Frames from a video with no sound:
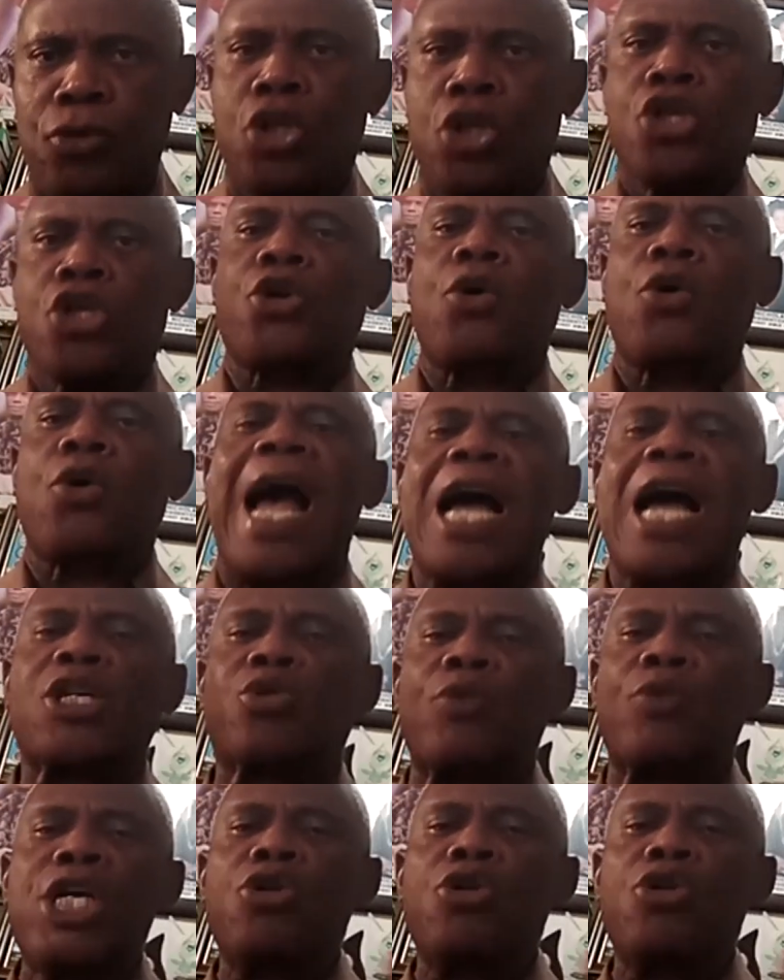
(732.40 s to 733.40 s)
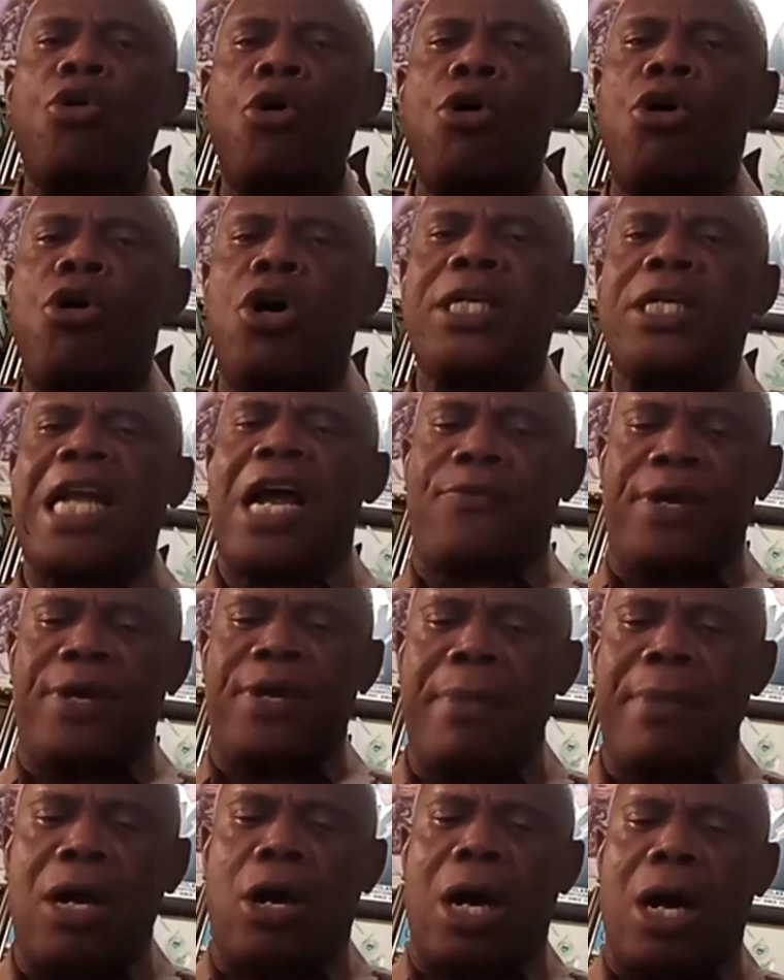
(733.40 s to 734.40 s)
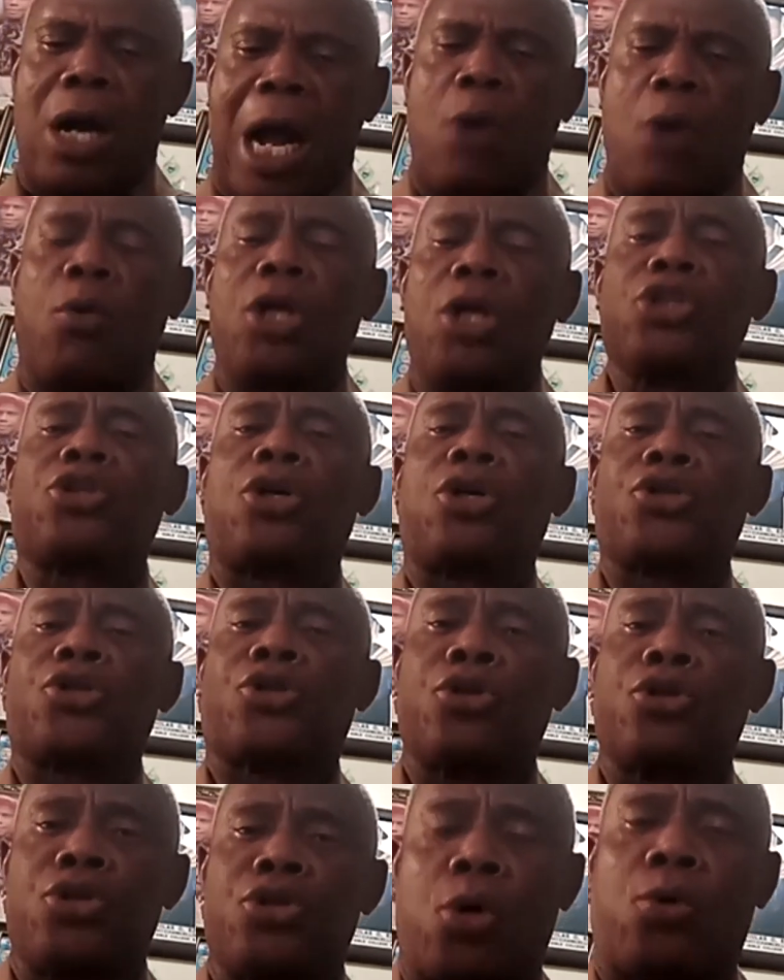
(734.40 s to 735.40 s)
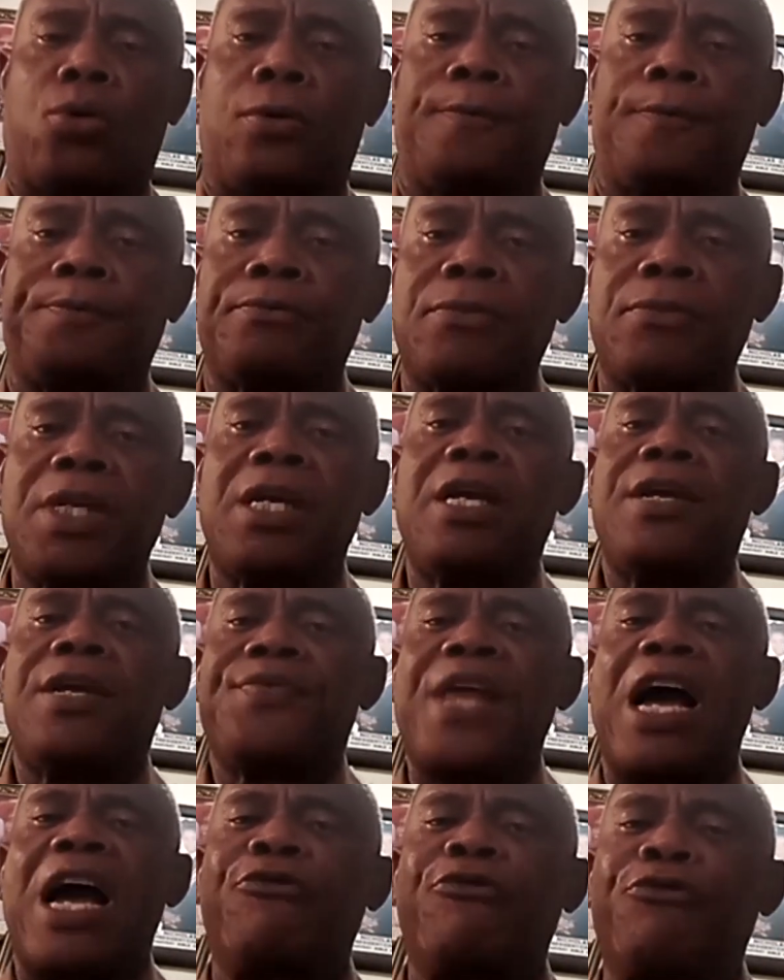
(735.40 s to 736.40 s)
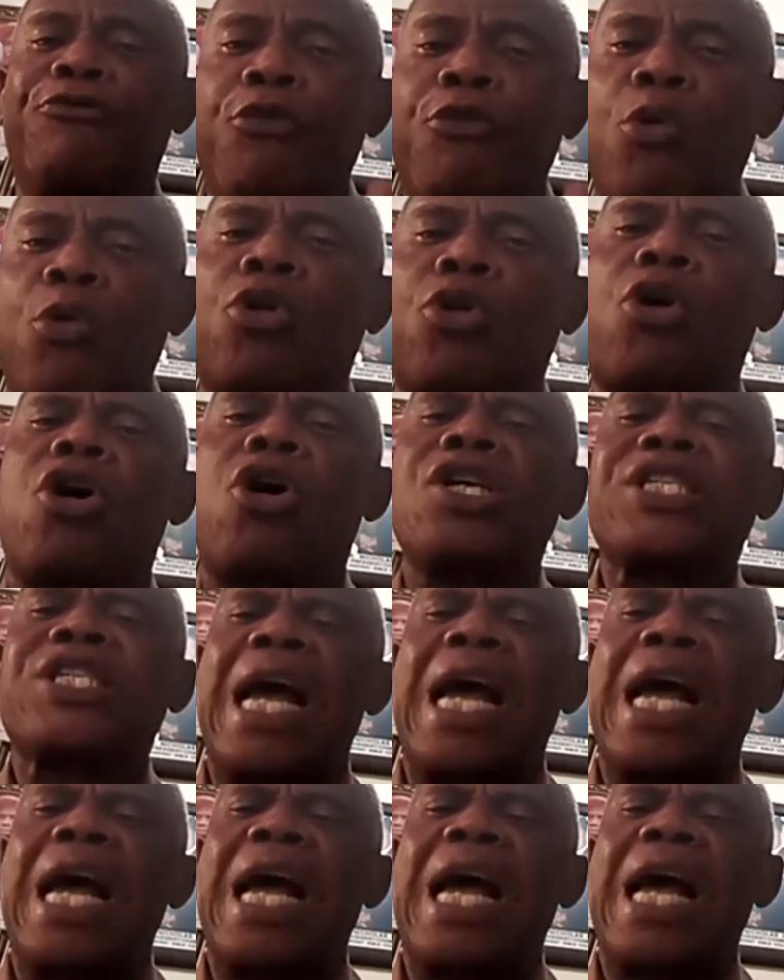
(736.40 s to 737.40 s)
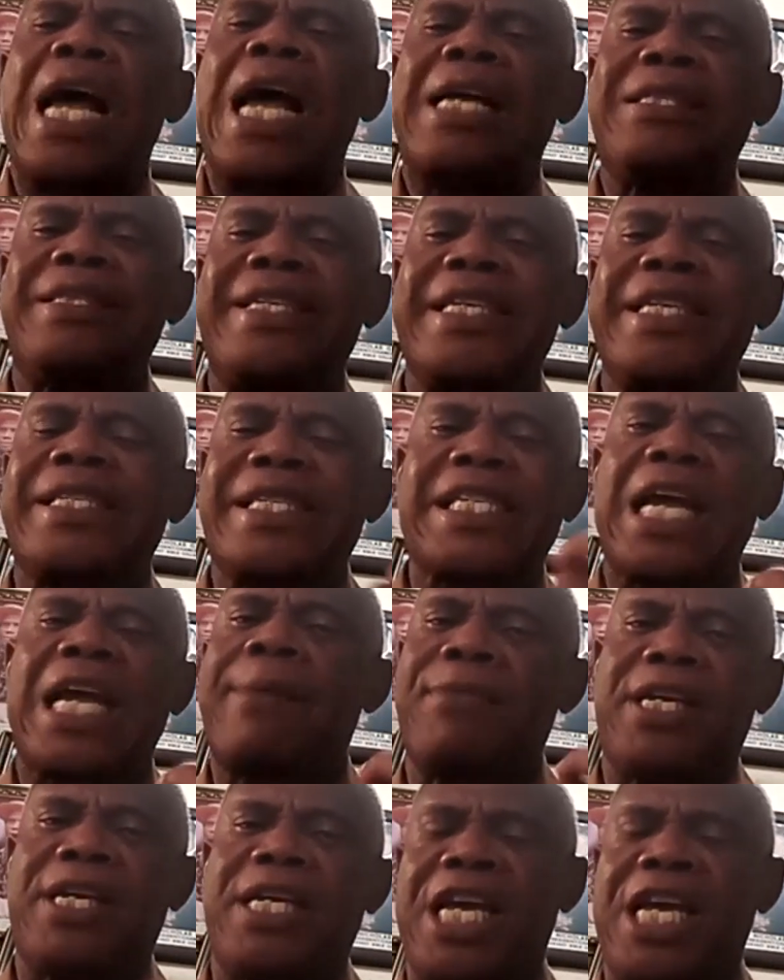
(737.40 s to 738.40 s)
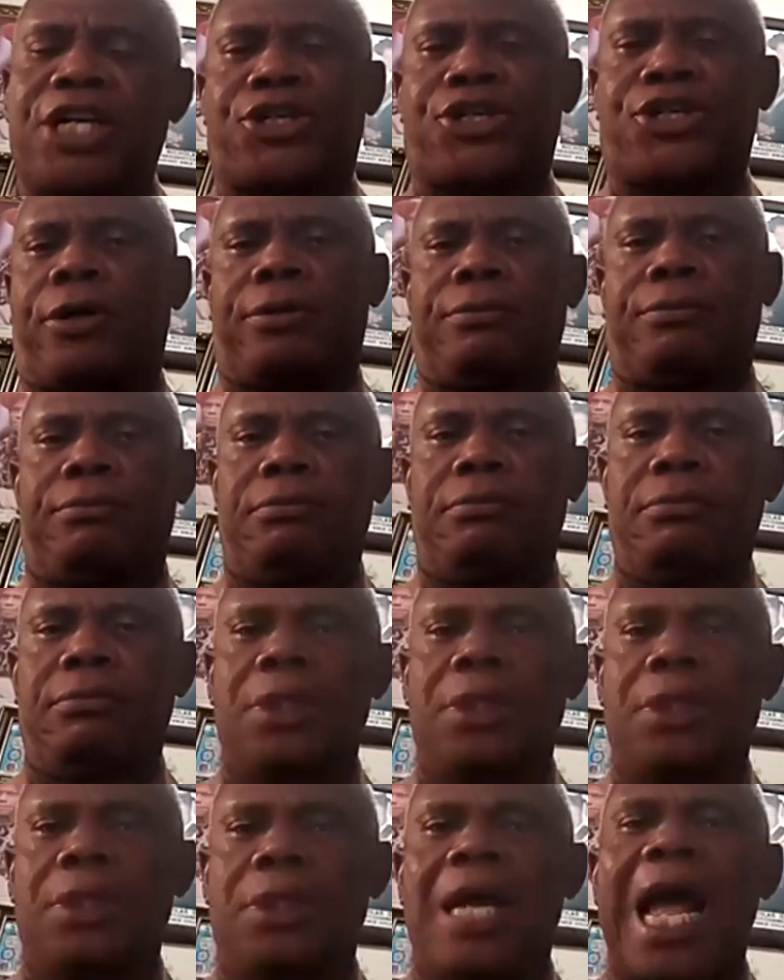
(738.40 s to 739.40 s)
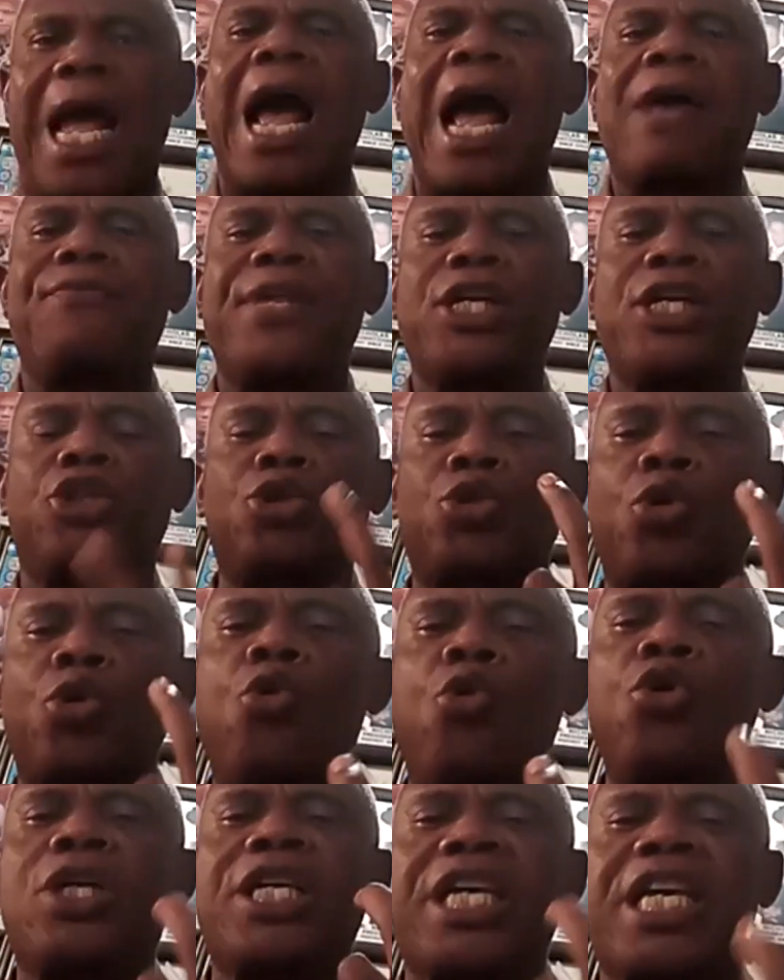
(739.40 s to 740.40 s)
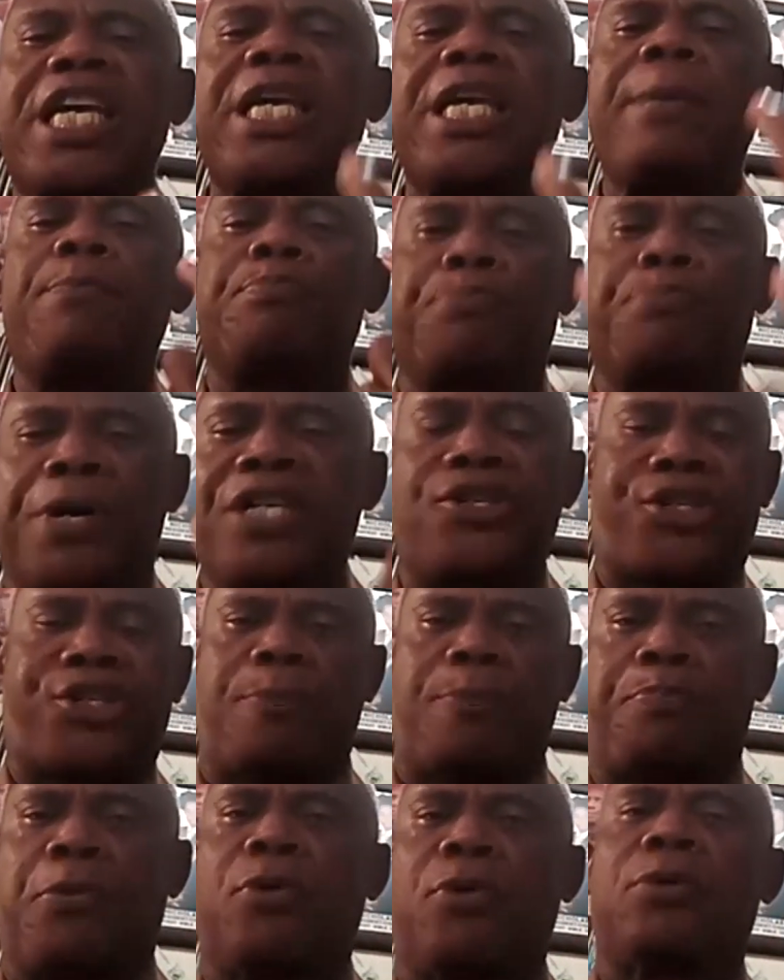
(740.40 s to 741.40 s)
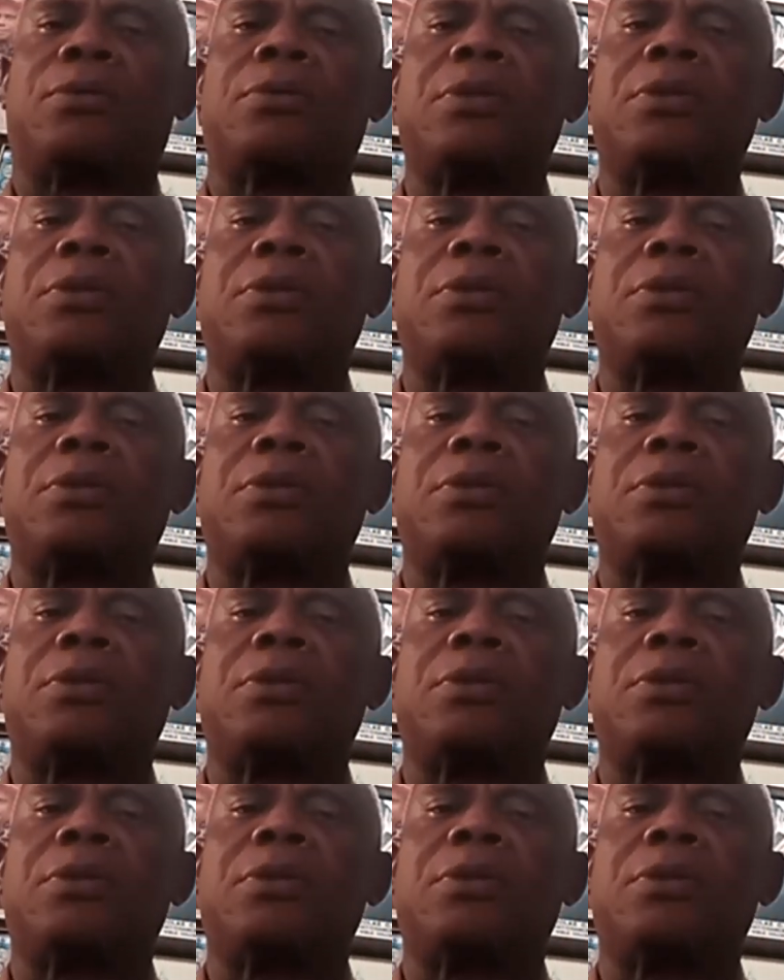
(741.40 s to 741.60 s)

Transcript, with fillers: So as we go on, I, rem- uh, I want us to know that focus and determination are the two key principles